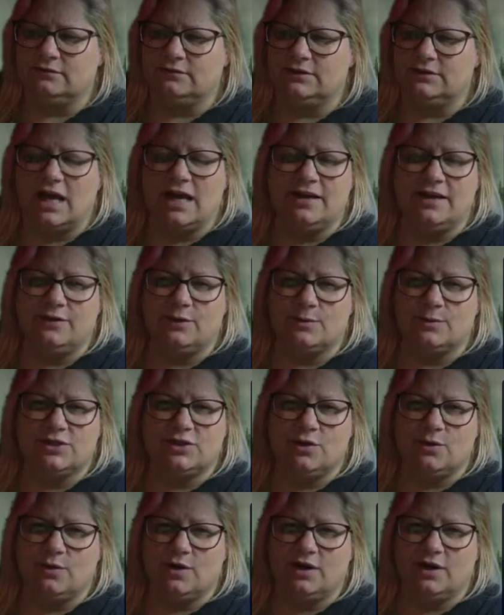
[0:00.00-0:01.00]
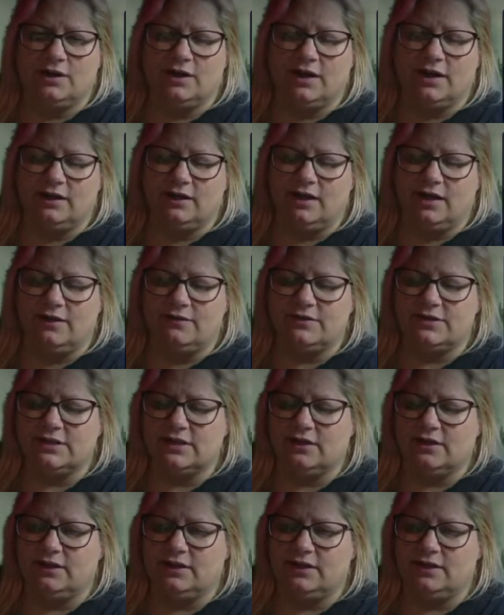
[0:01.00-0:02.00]
there was no online live
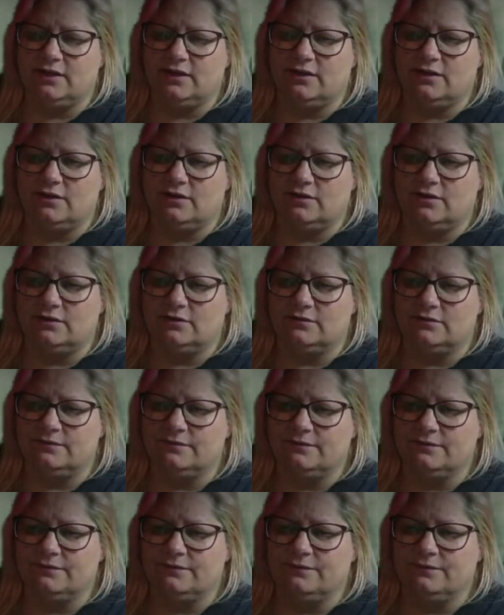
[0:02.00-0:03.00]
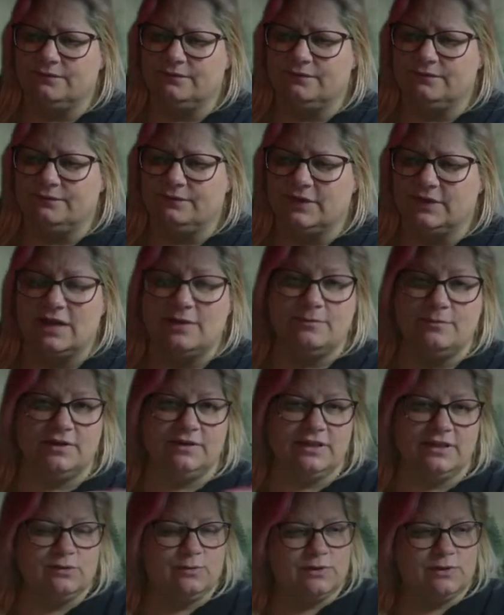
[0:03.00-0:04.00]
selling at all. And
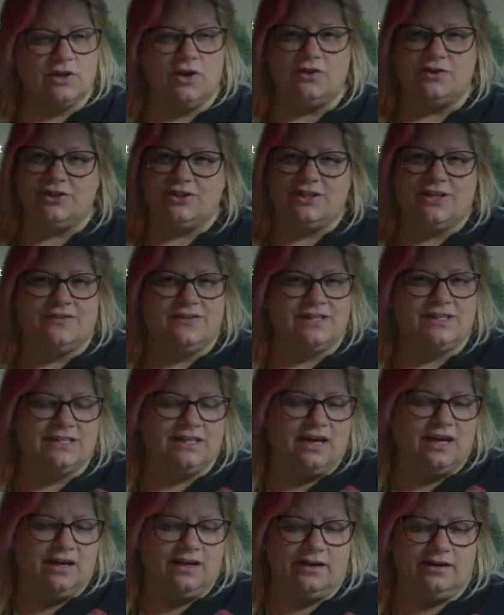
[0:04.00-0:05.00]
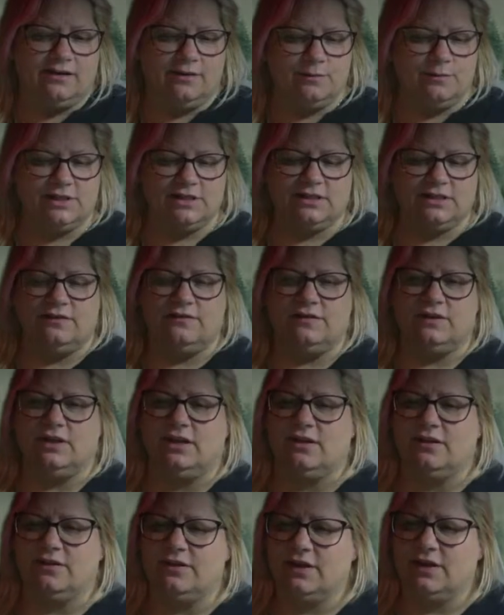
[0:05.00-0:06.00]
this was all just on the side. It wasn't even like a
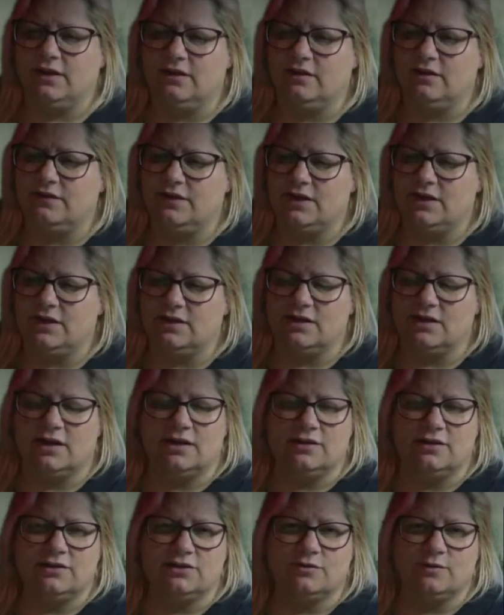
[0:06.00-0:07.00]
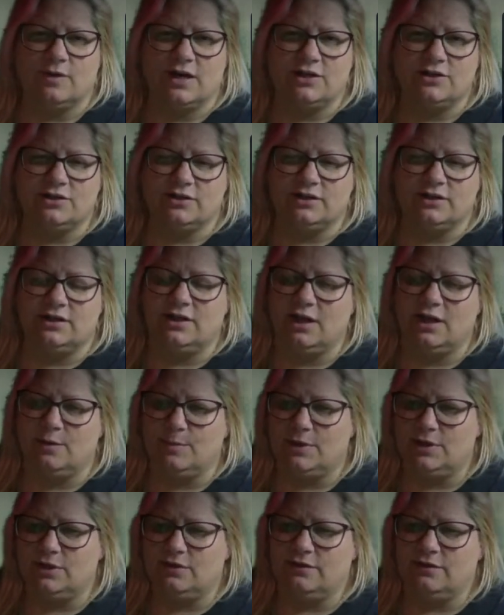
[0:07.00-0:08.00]
thing. And then it kind of just gradually came
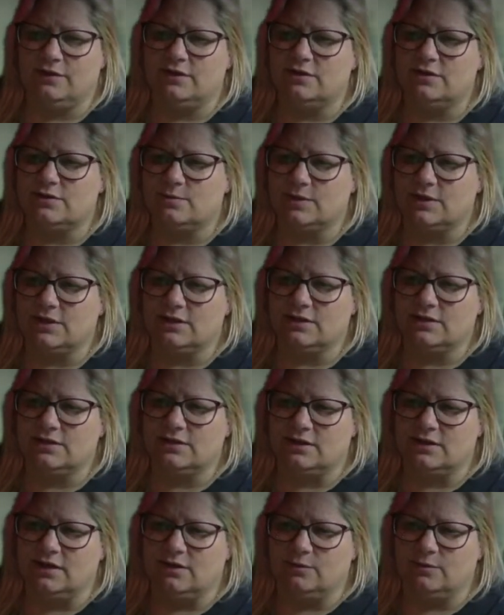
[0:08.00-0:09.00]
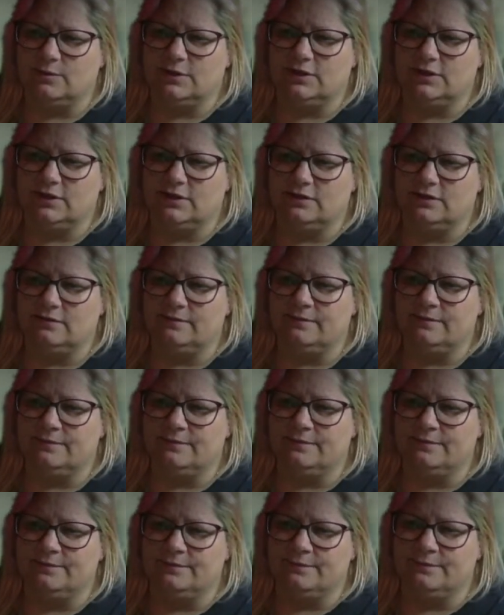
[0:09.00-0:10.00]
into this, what it is now, really.
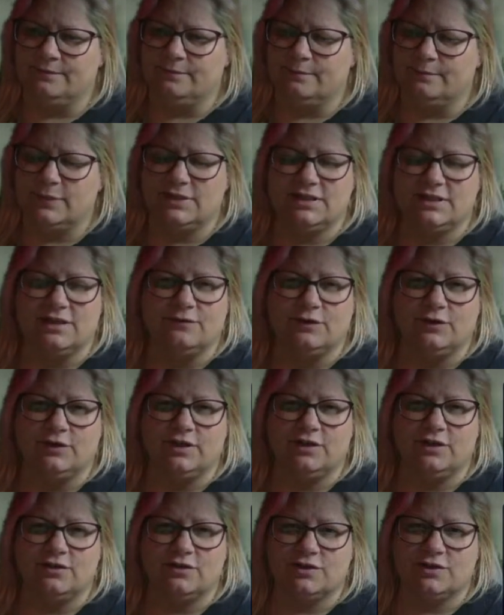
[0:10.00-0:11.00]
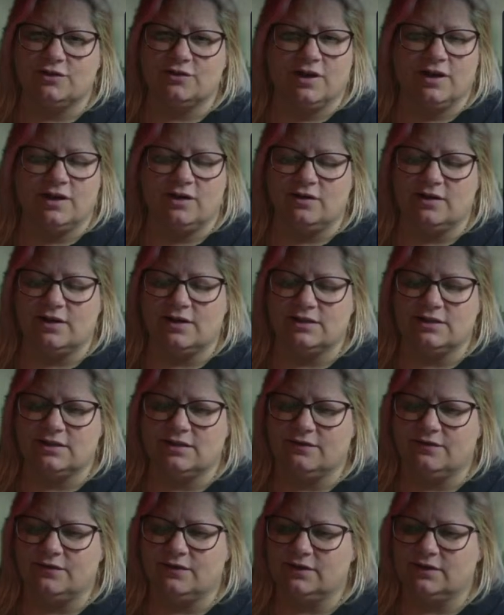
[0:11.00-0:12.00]
But several years of trying all kinds of
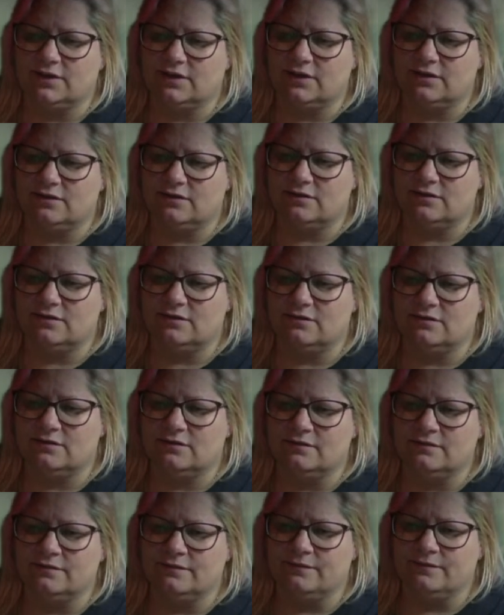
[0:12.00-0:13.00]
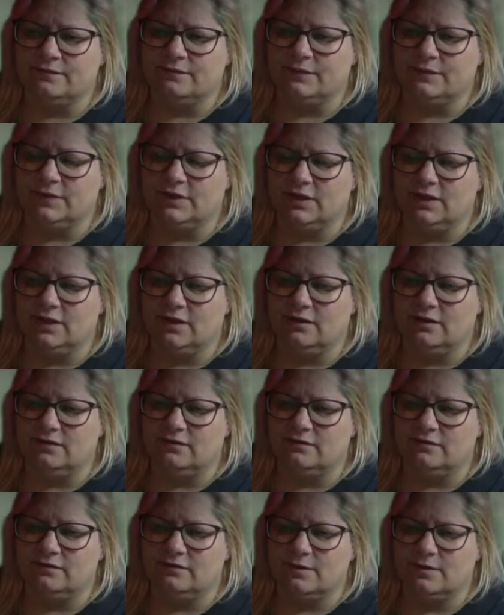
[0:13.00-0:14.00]
different things. Yeah.
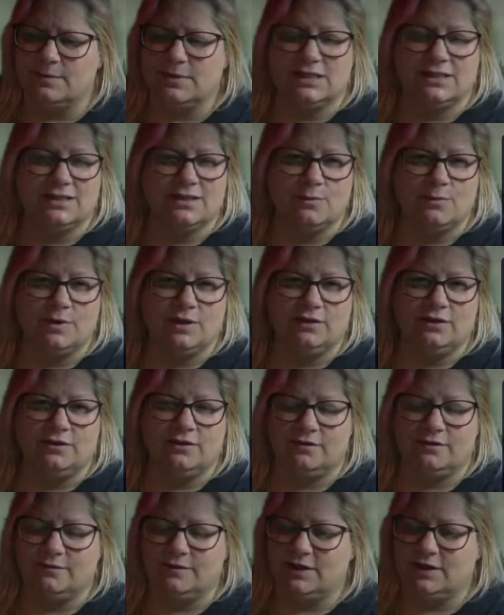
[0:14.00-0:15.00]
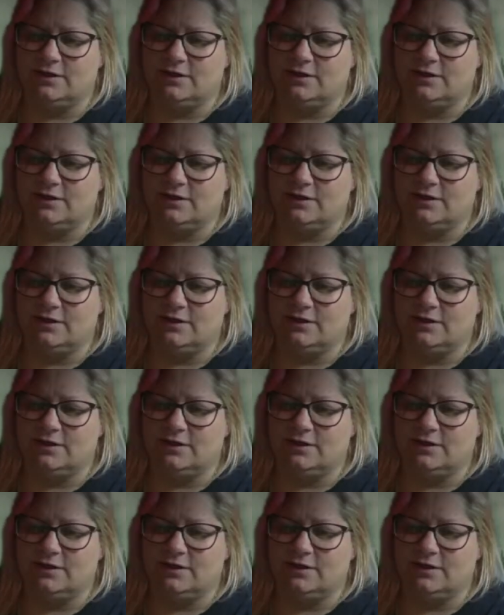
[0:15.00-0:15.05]
I mean, that's how we learn, right?